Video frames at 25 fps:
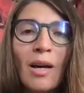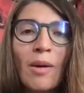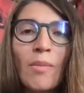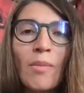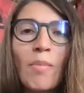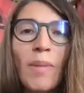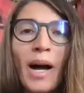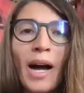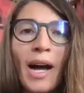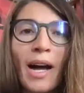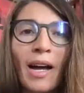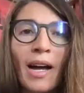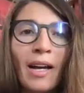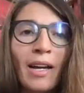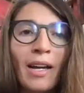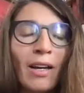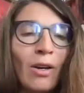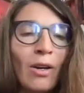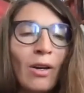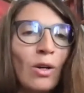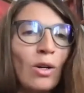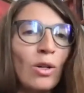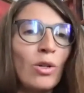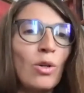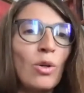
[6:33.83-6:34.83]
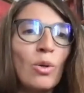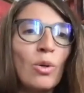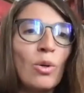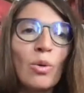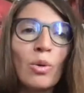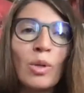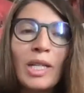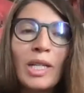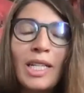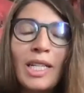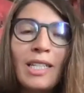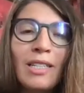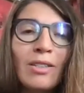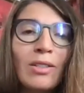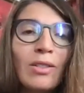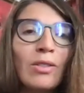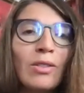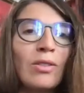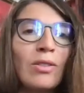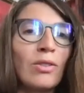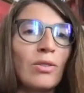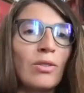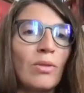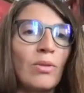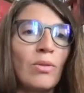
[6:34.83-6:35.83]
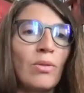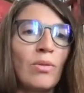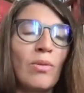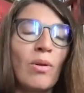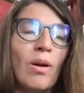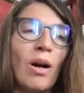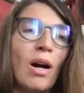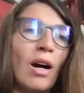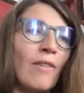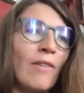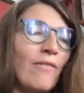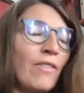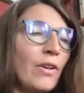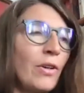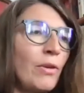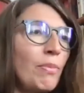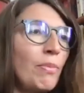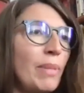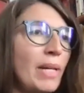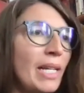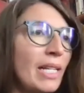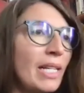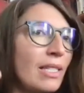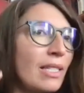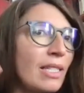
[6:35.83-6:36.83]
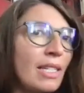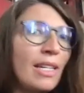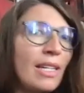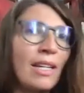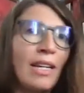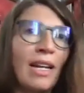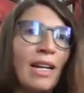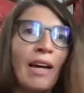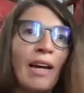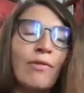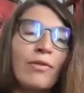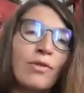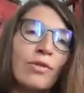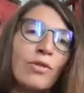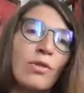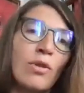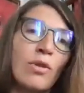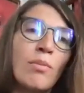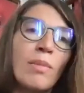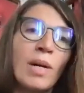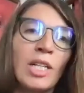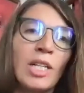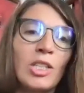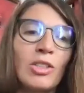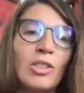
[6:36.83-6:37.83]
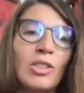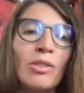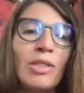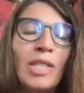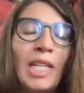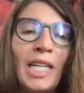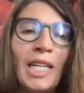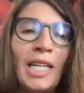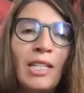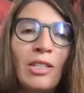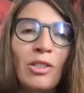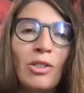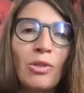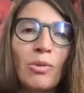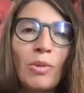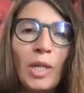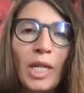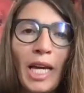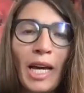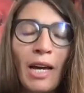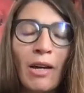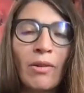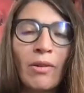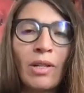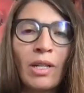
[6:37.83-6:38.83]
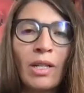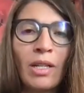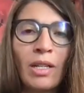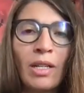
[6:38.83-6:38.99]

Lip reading: by local leaders who are very busy and have so much to take into account,